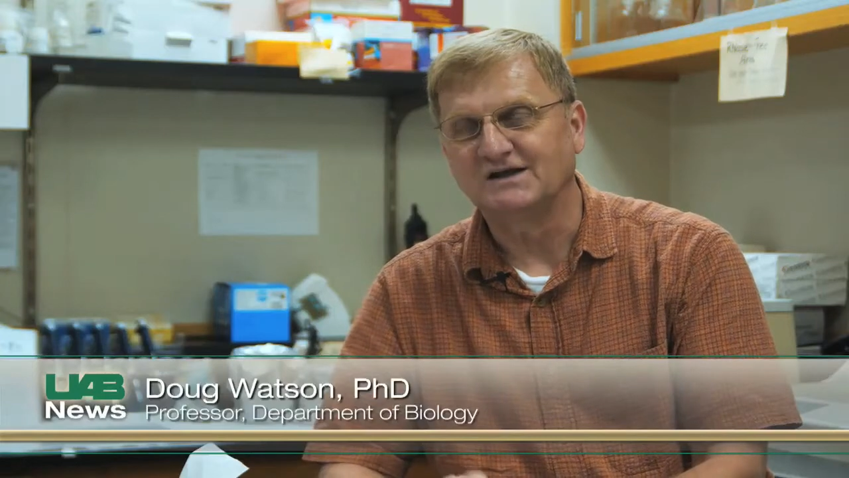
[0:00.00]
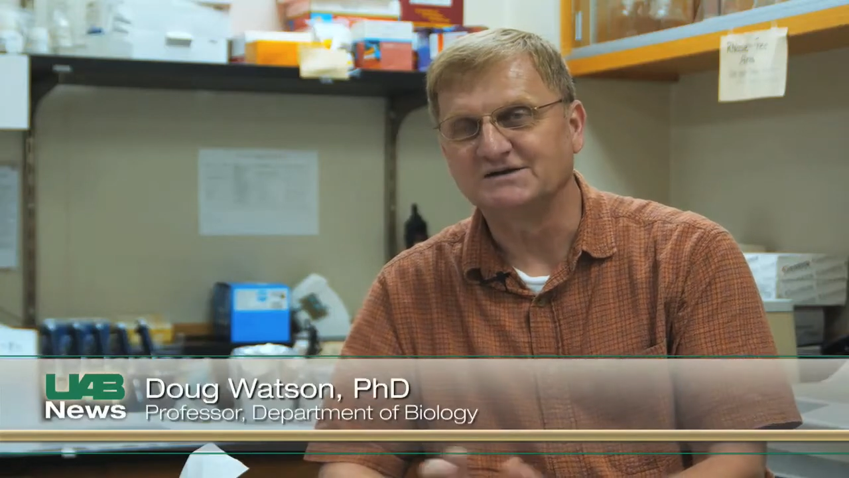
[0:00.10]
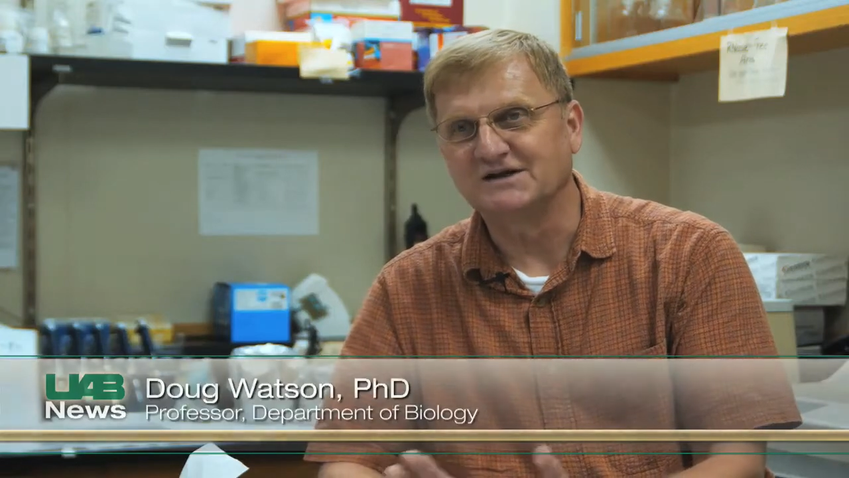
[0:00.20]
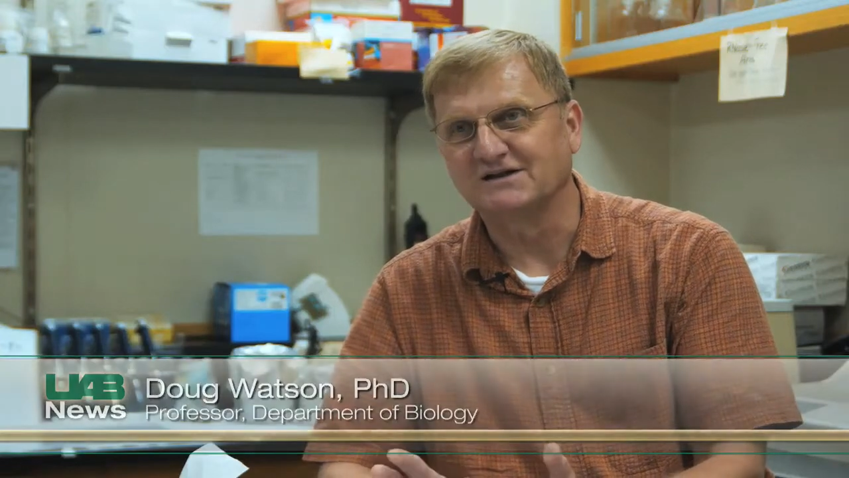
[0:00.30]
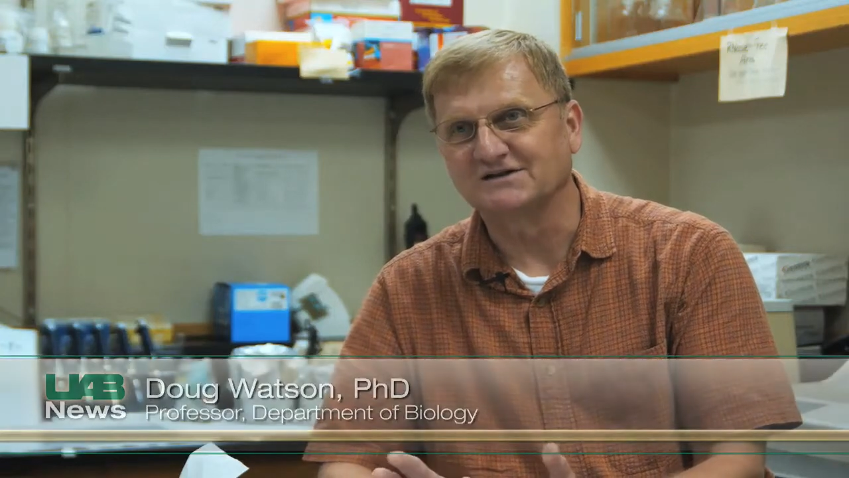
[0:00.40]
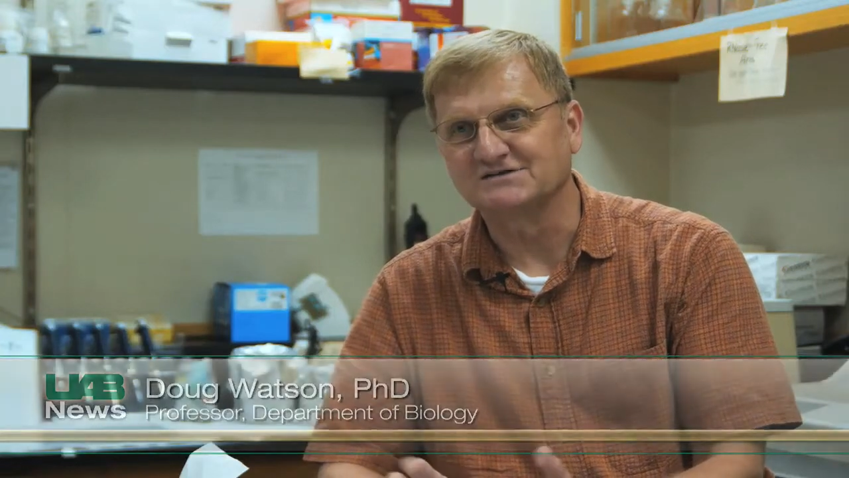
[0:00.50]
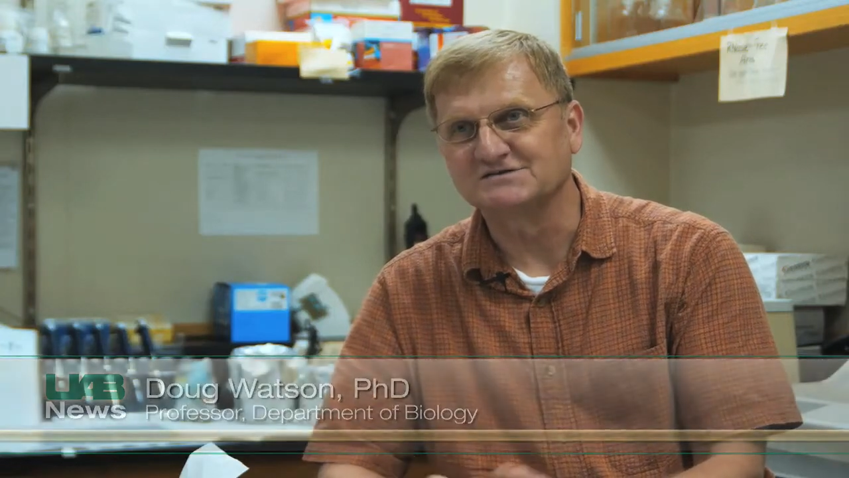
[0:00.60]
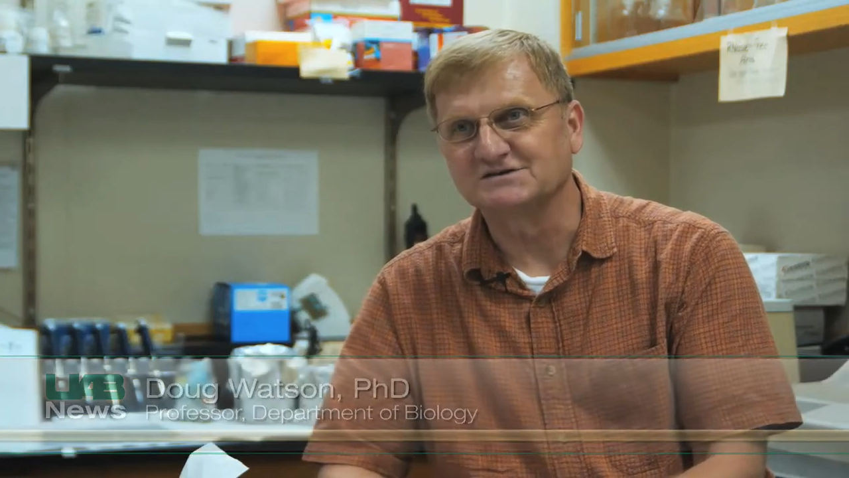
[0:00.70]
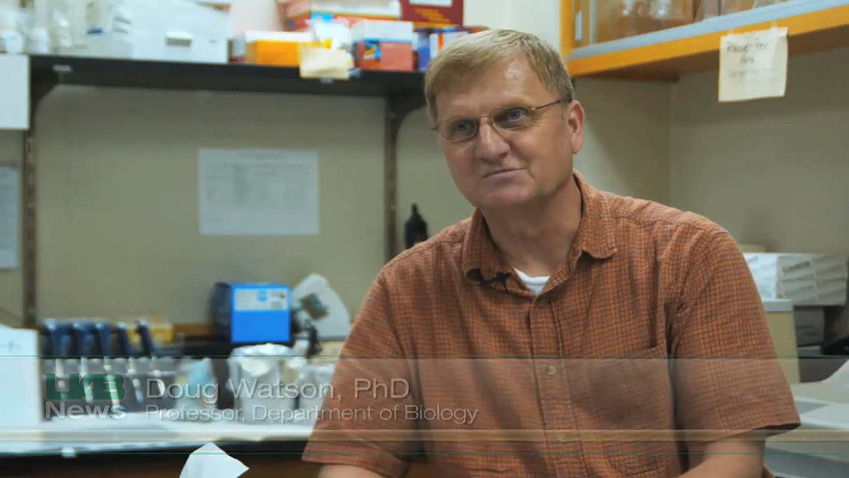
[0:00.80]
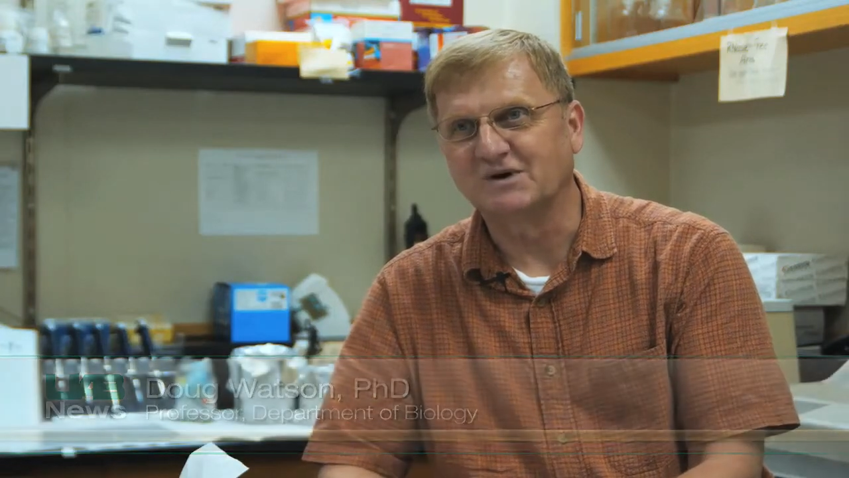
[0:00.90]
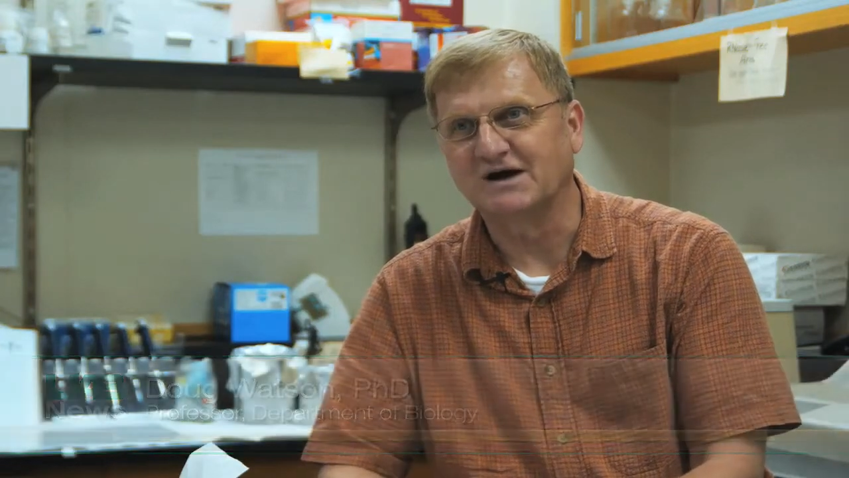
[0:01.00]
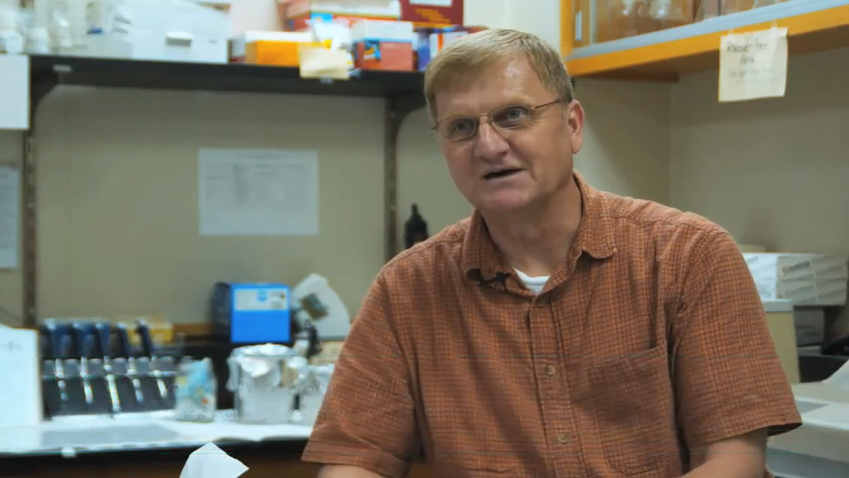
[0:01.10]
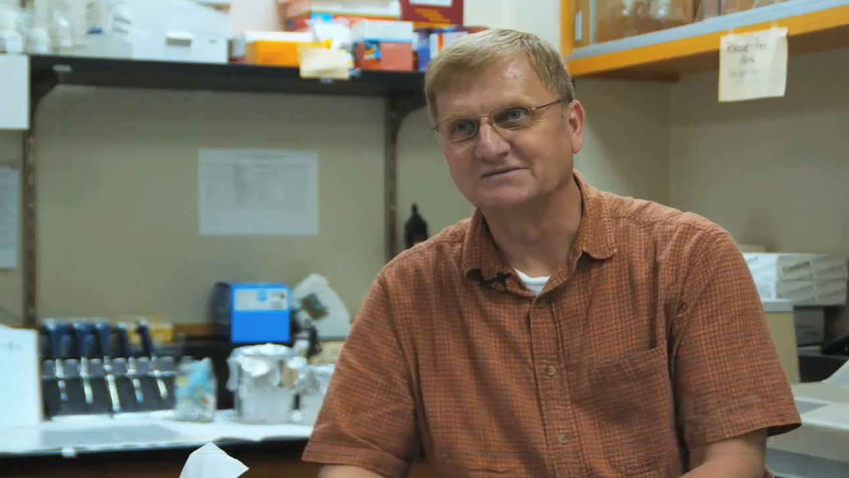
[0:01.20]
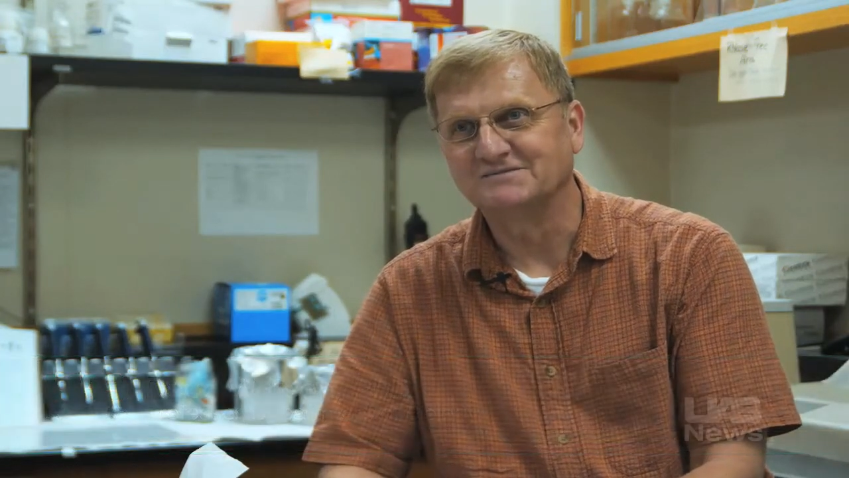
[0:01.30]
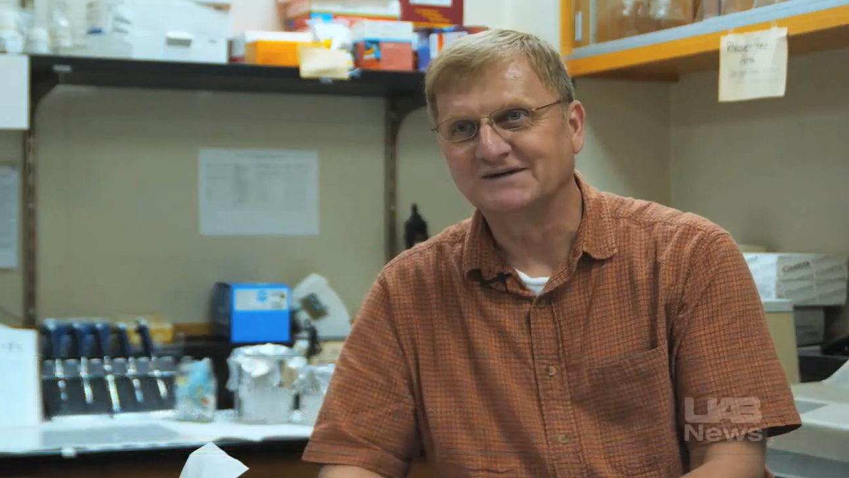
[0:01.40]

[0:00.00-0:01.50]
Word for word: a delicacy by